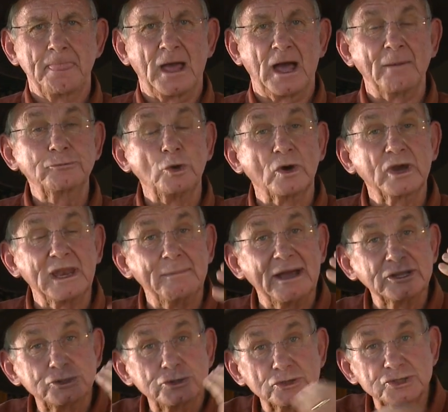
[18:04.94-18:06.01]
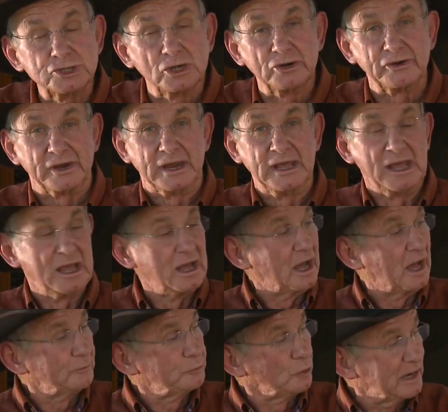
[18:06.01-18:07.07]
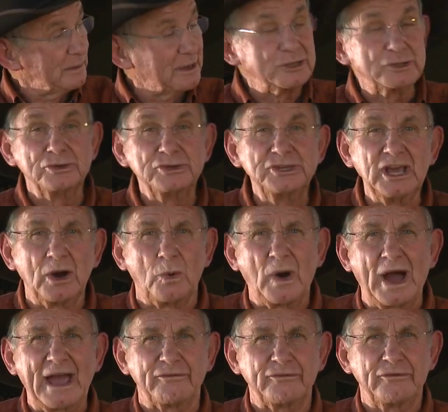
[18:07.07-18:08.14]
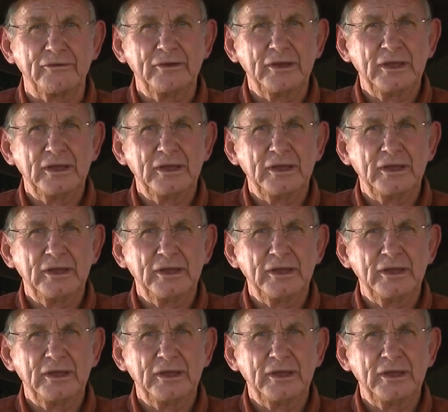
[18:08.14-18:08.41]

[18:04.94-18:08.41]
I'm talking about your children. I'm talking about your dear wife.